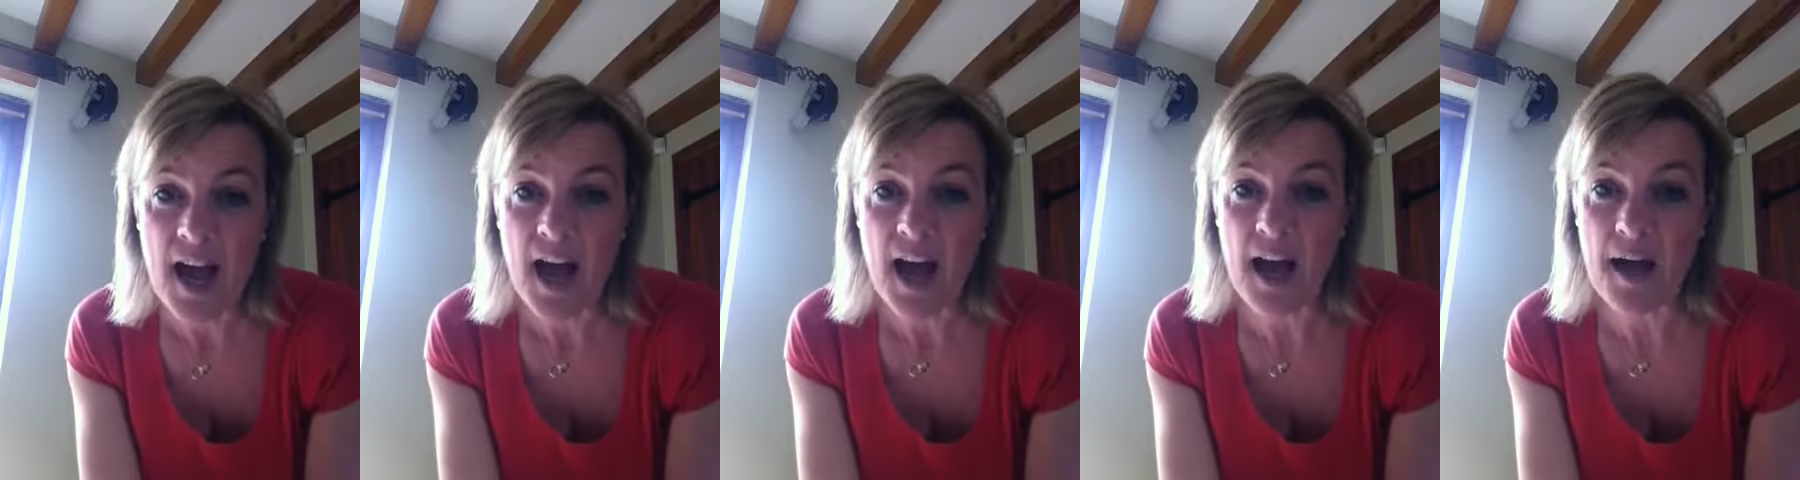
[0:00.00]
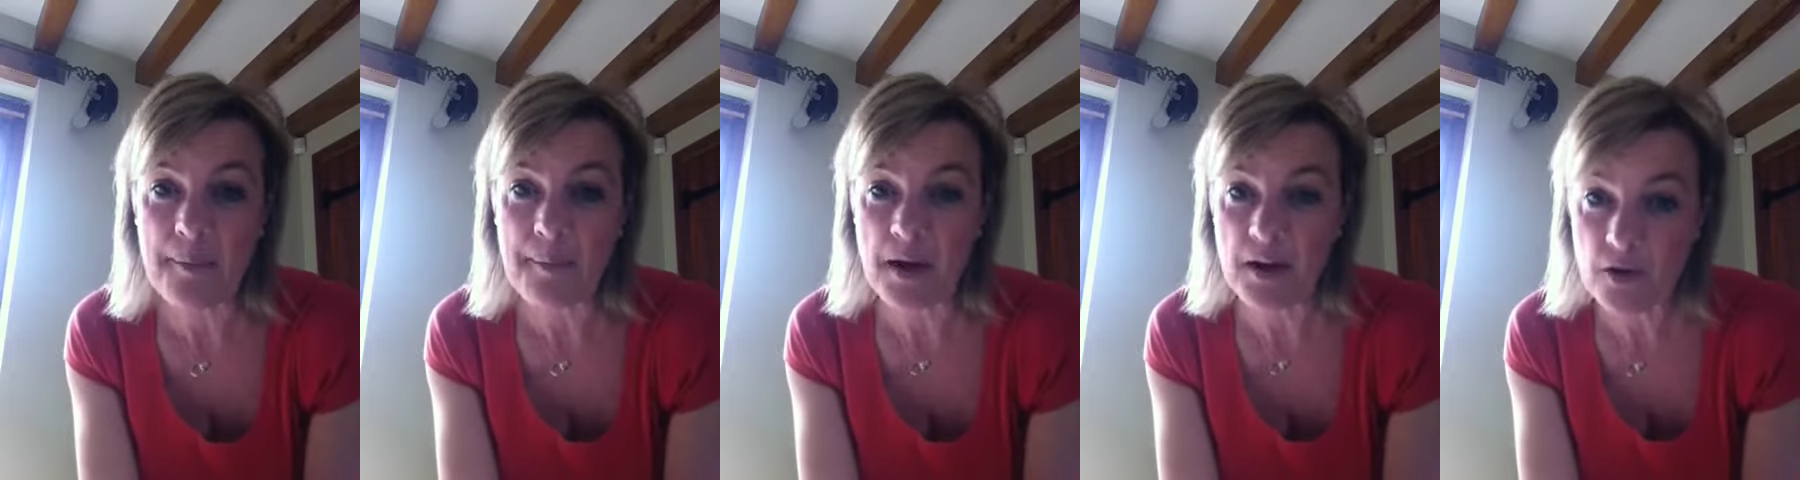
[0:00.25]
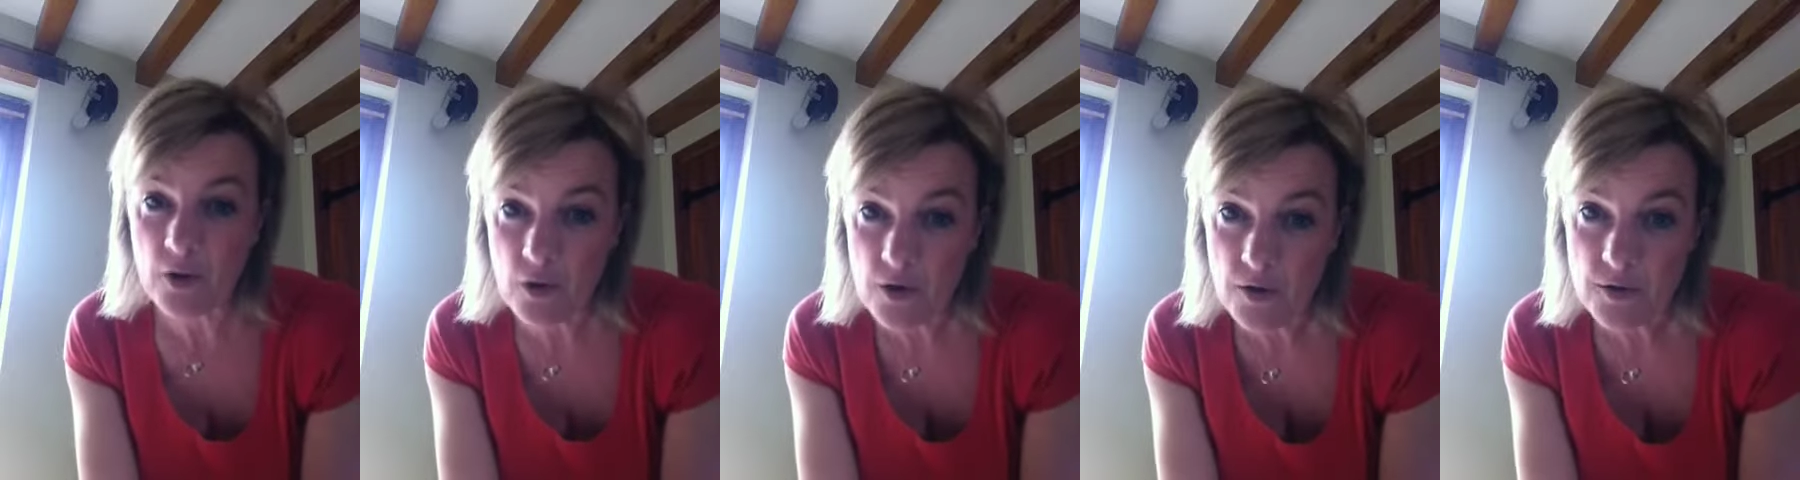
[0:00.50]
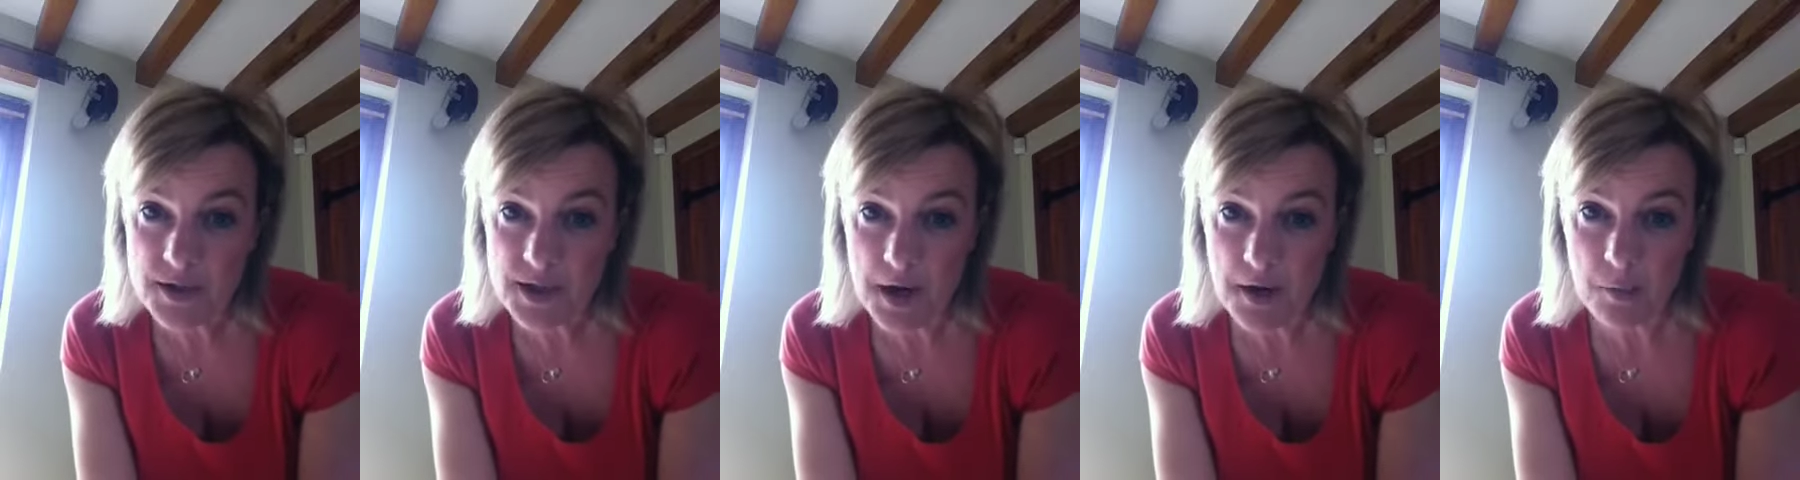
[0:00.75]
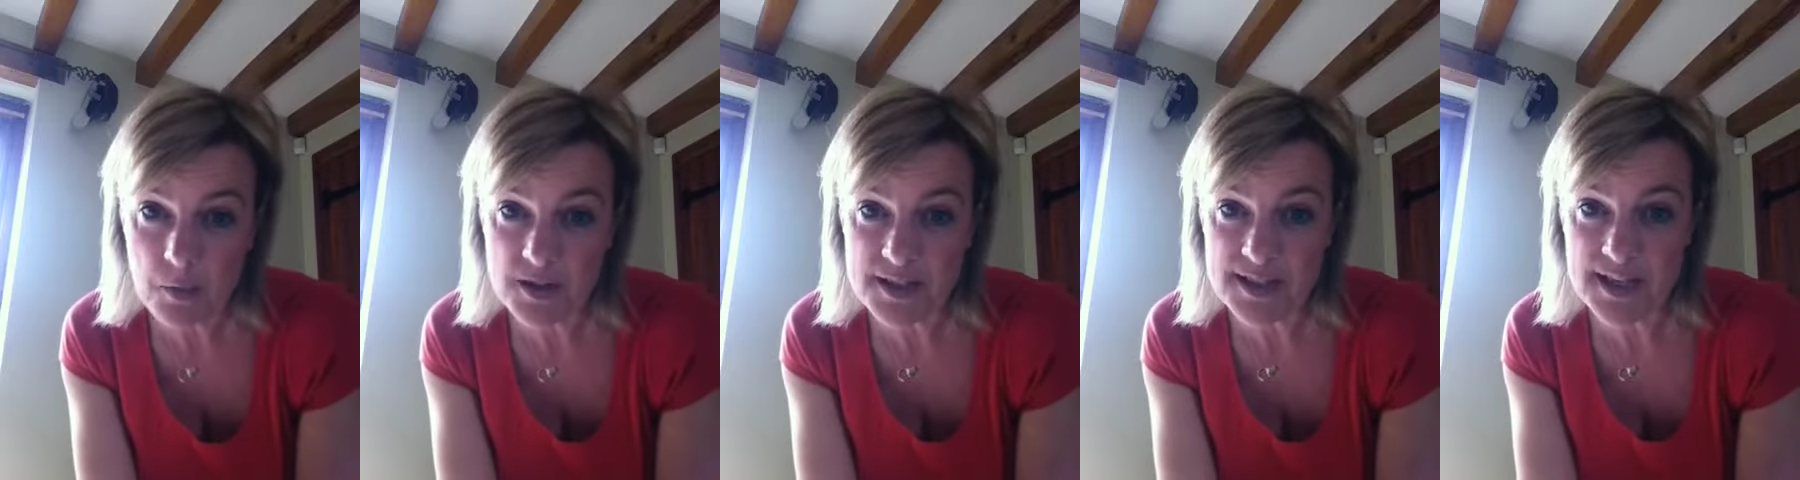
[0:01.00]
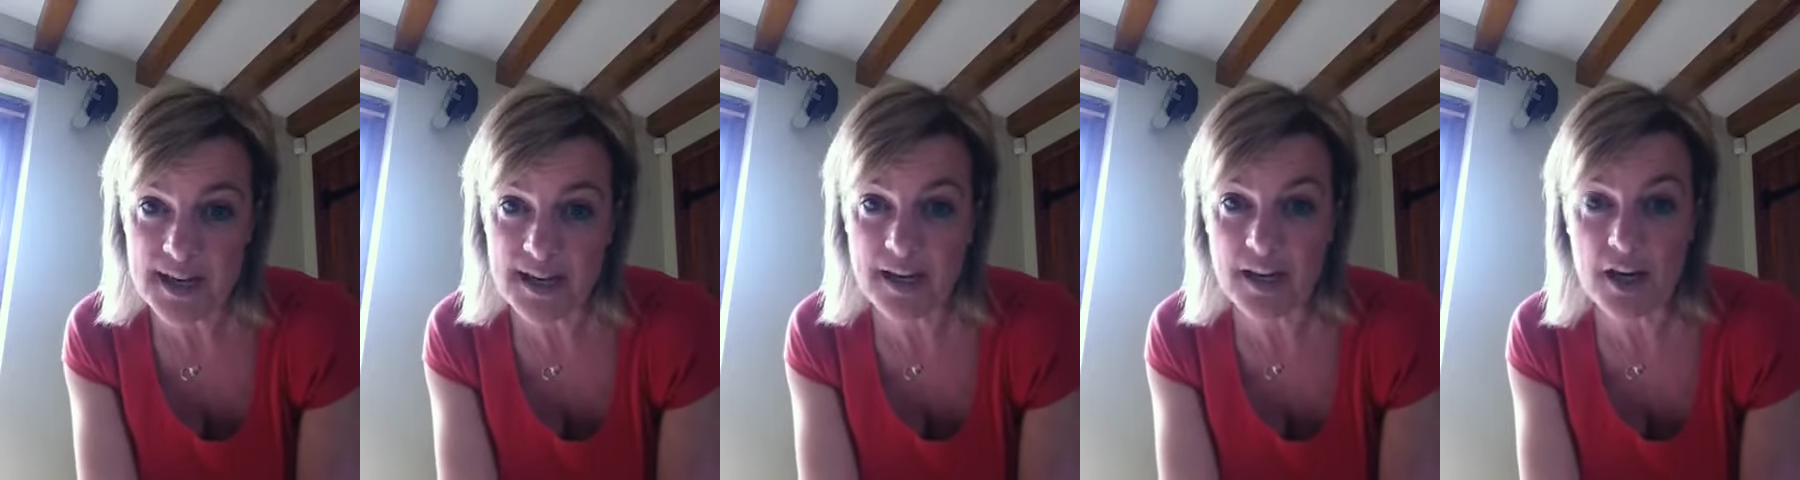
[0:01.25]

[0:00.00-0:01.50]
And also, I want to let